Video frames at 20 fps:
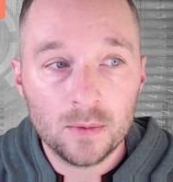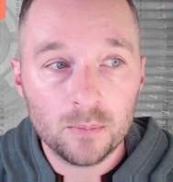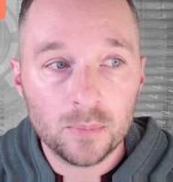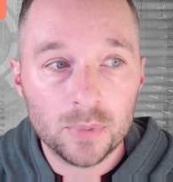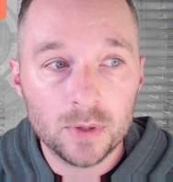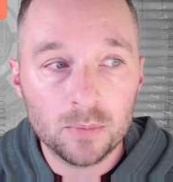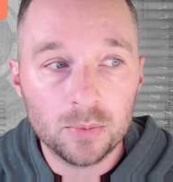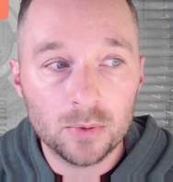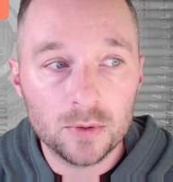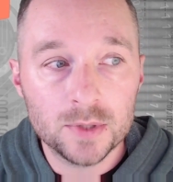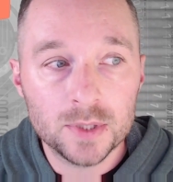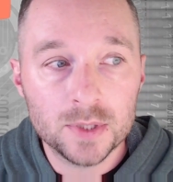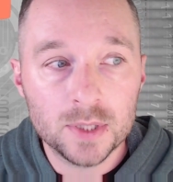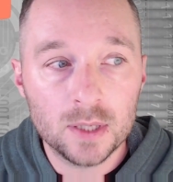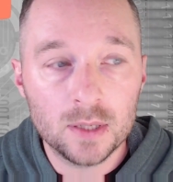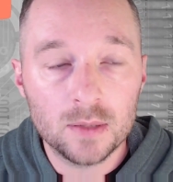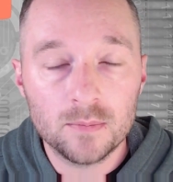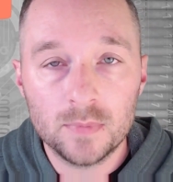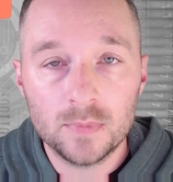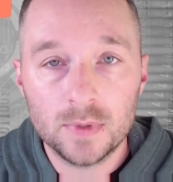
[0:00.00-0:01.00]
but the blue
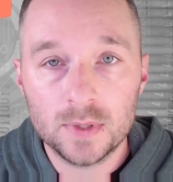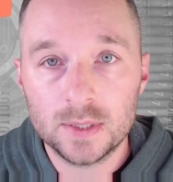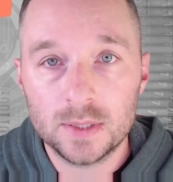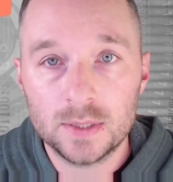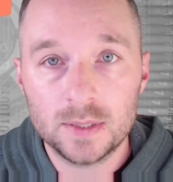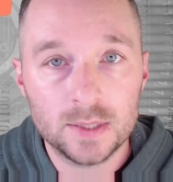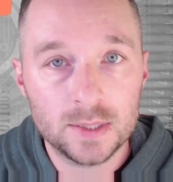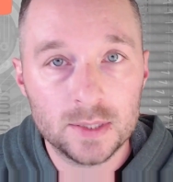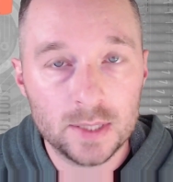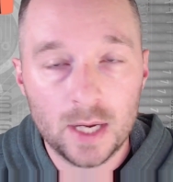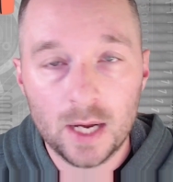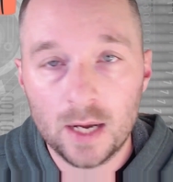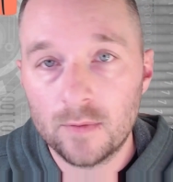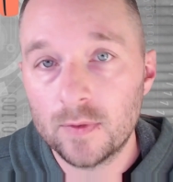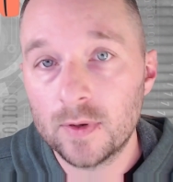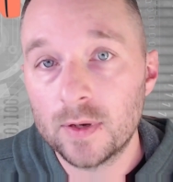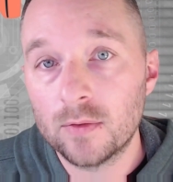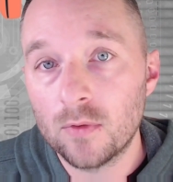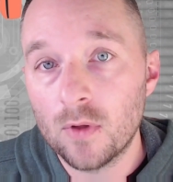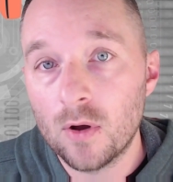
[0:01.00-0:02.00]
team doesn't have
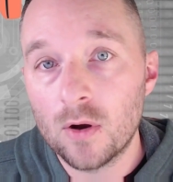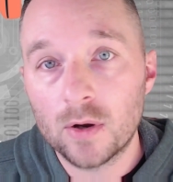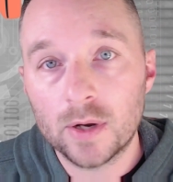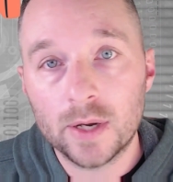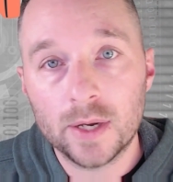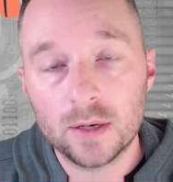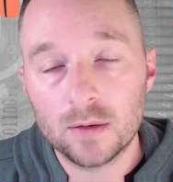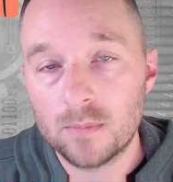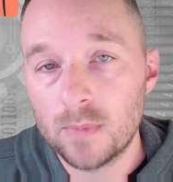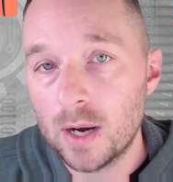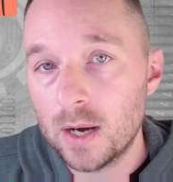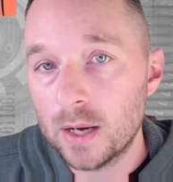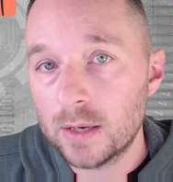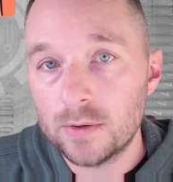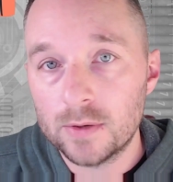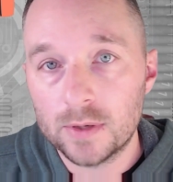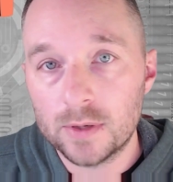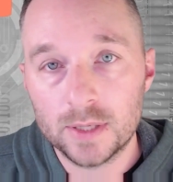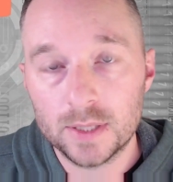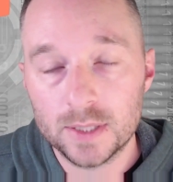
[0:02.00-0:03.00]
any logging or
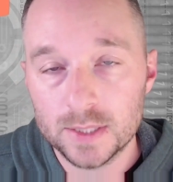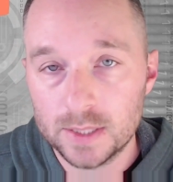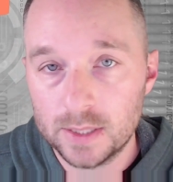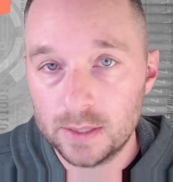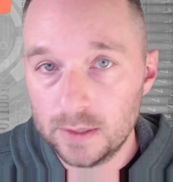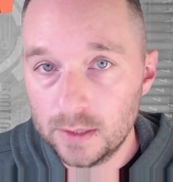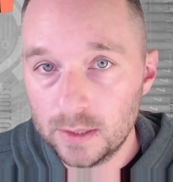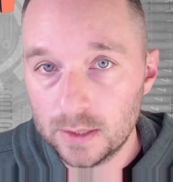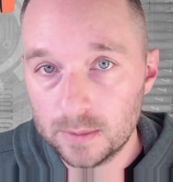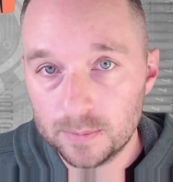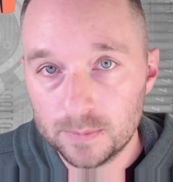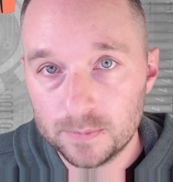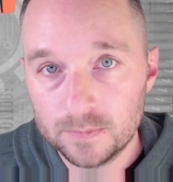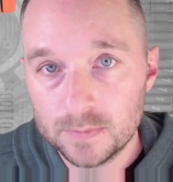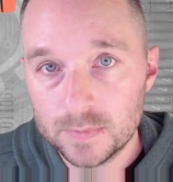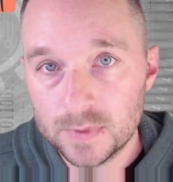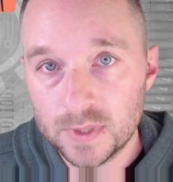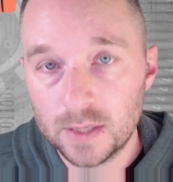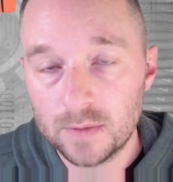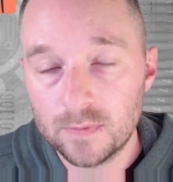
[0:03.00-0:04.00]
monitoring set up
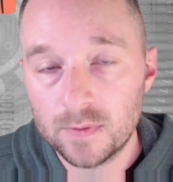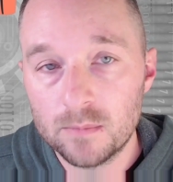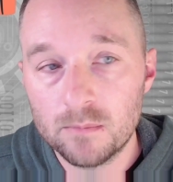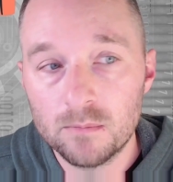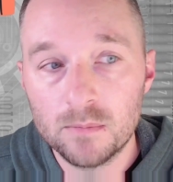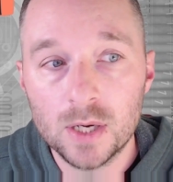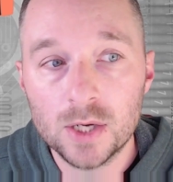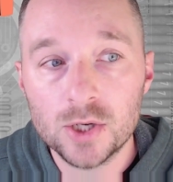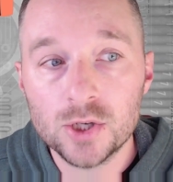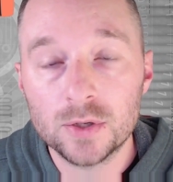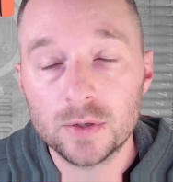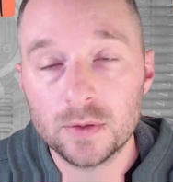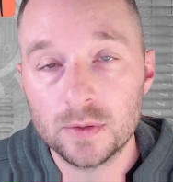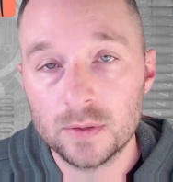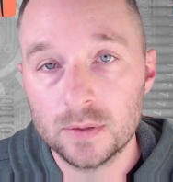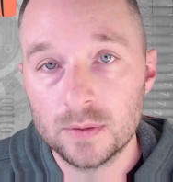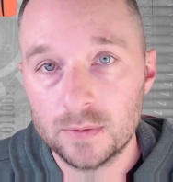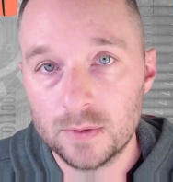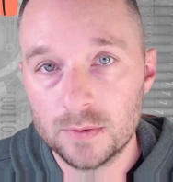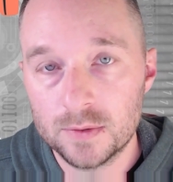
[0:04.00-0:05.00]
to even
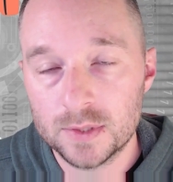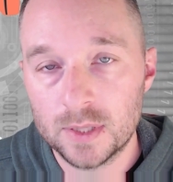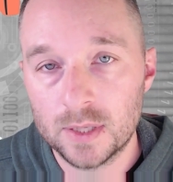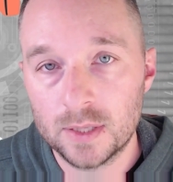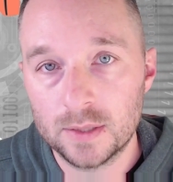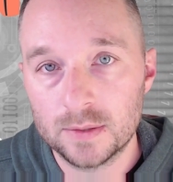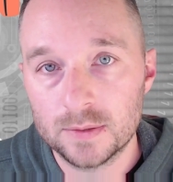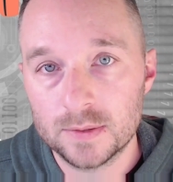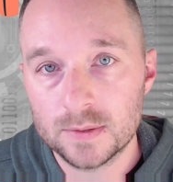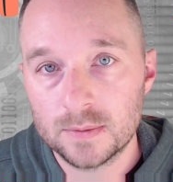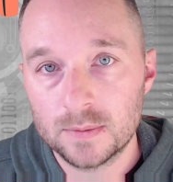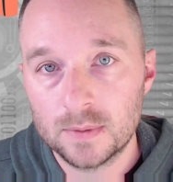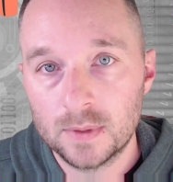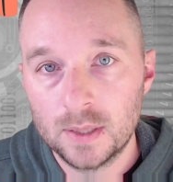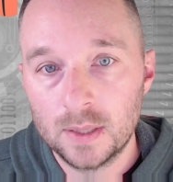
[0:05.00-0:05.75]
measure those things.